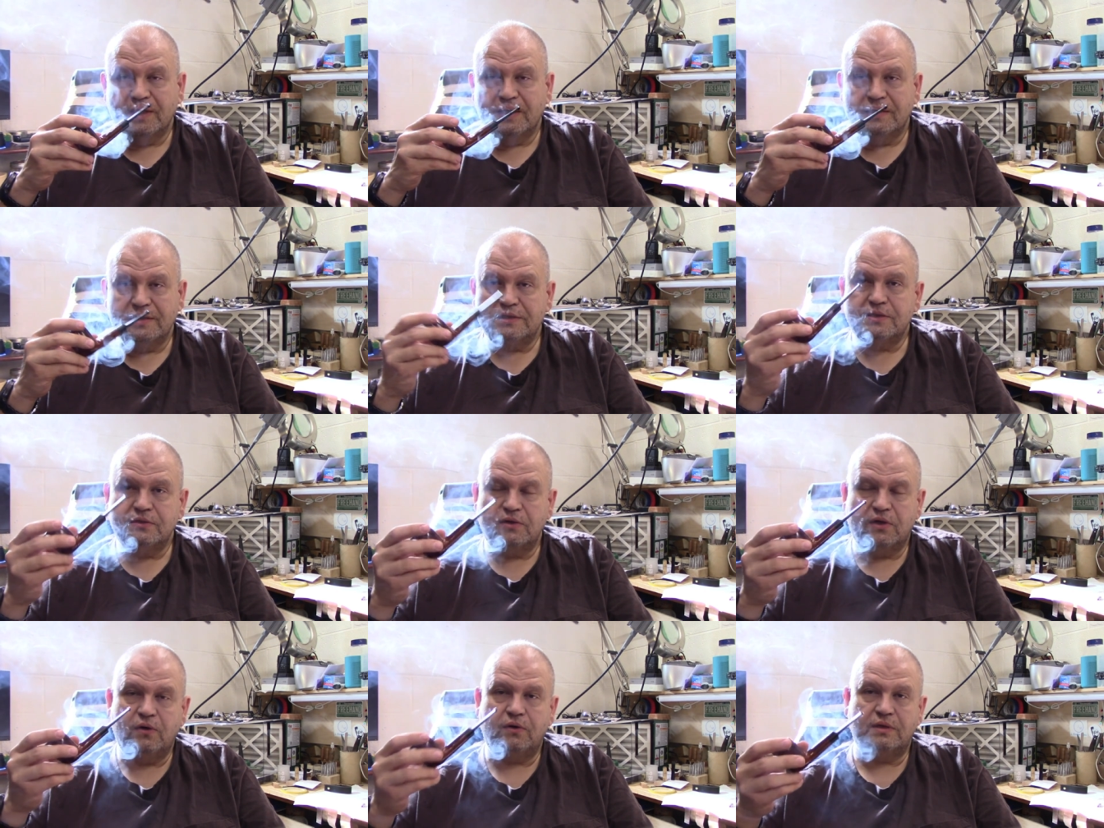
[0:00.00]
this is going
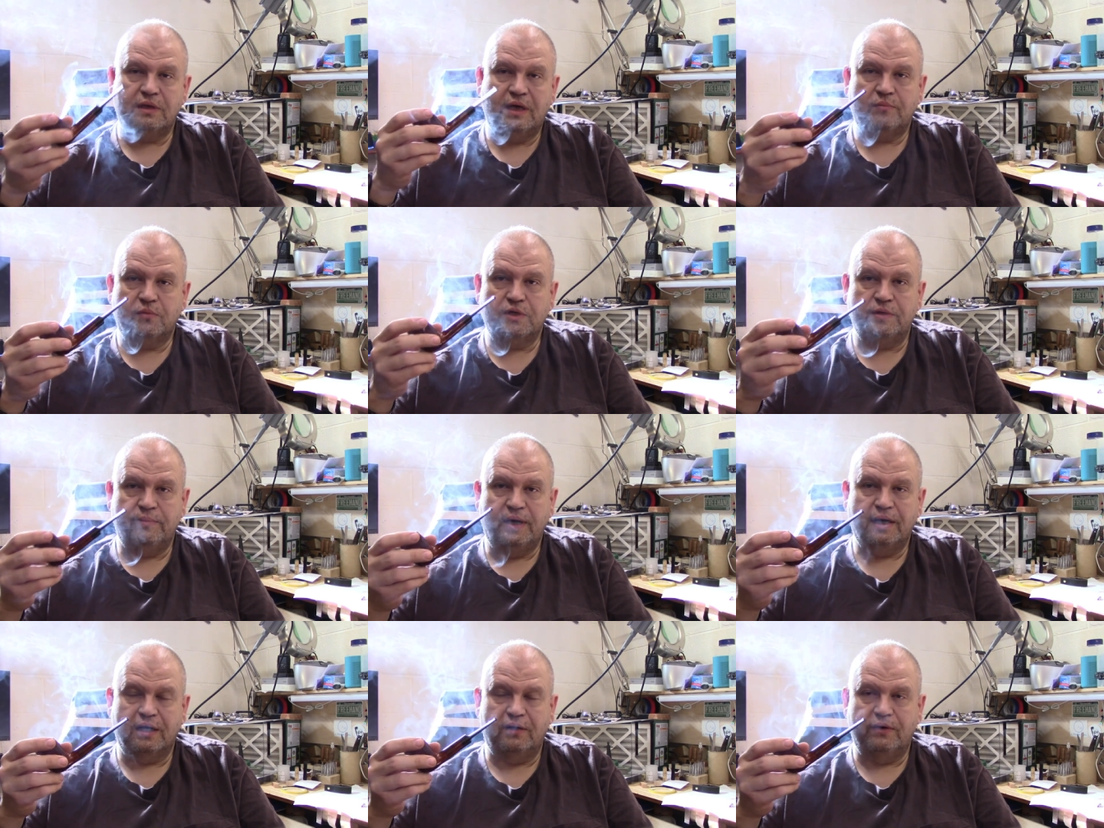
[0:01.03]
to hold a lot more
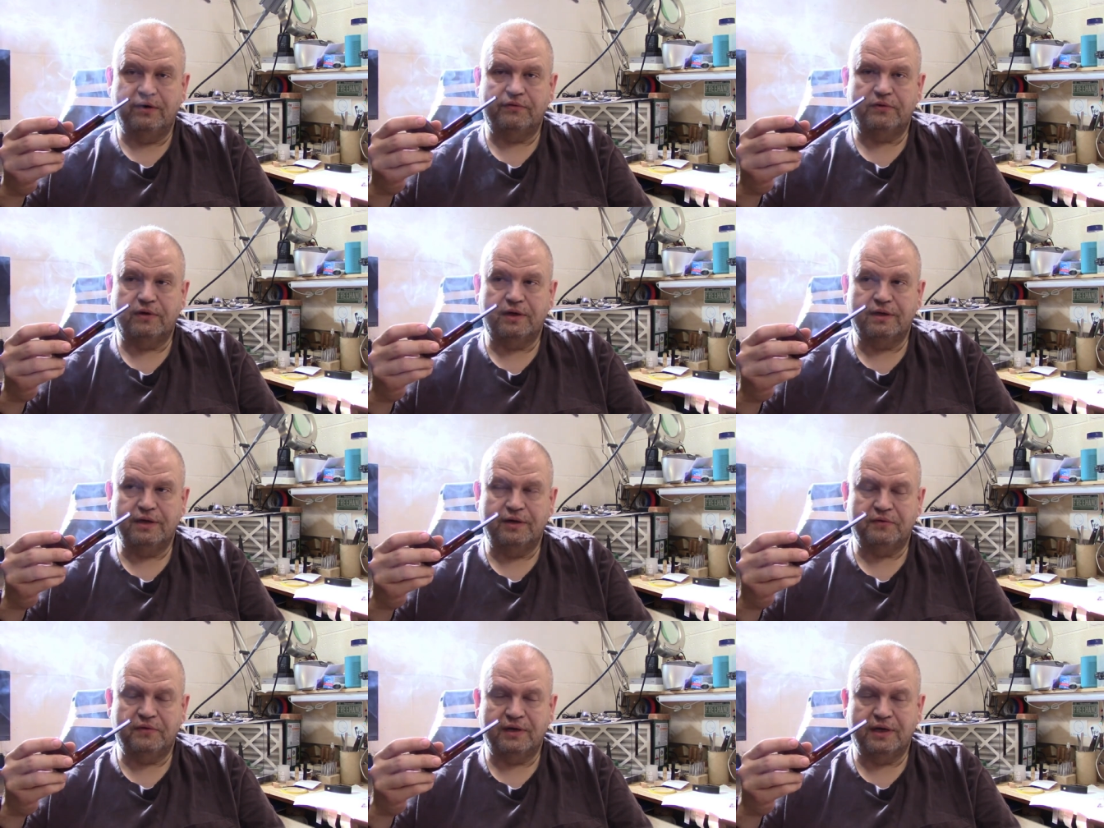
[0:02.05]
tobacco after I
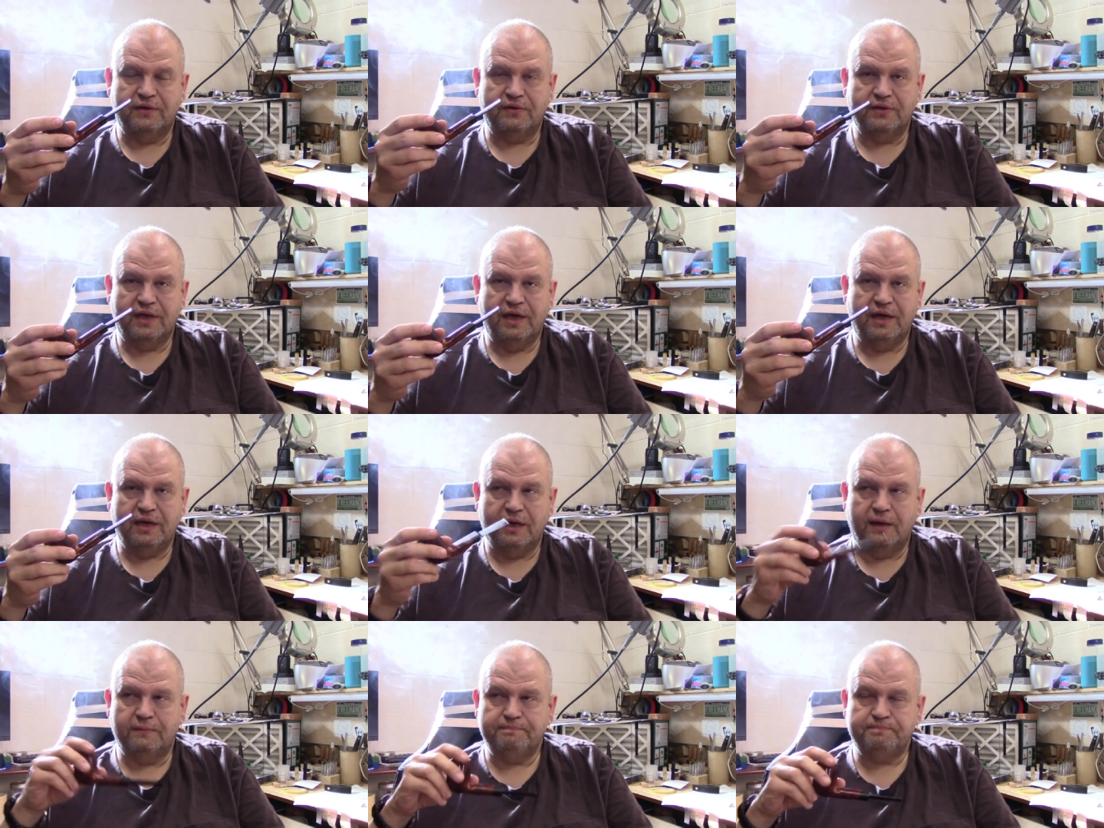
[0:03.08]
after I get all the cake
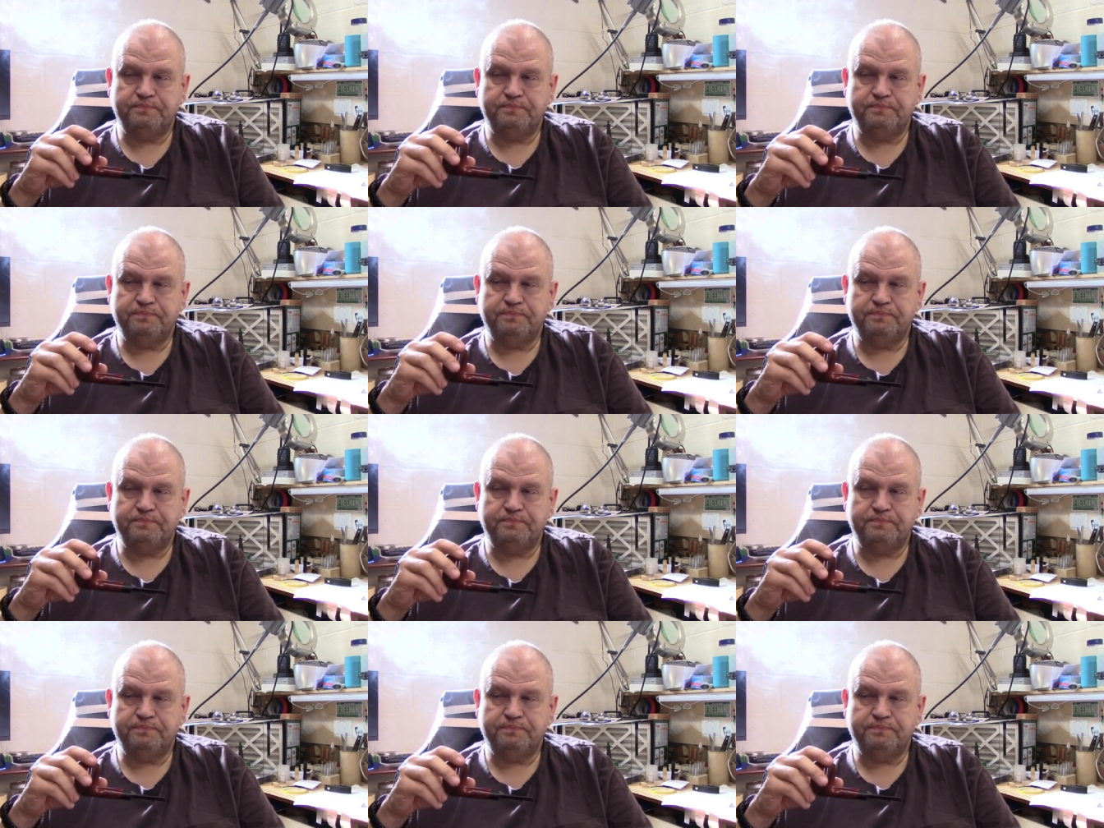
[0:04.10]
out.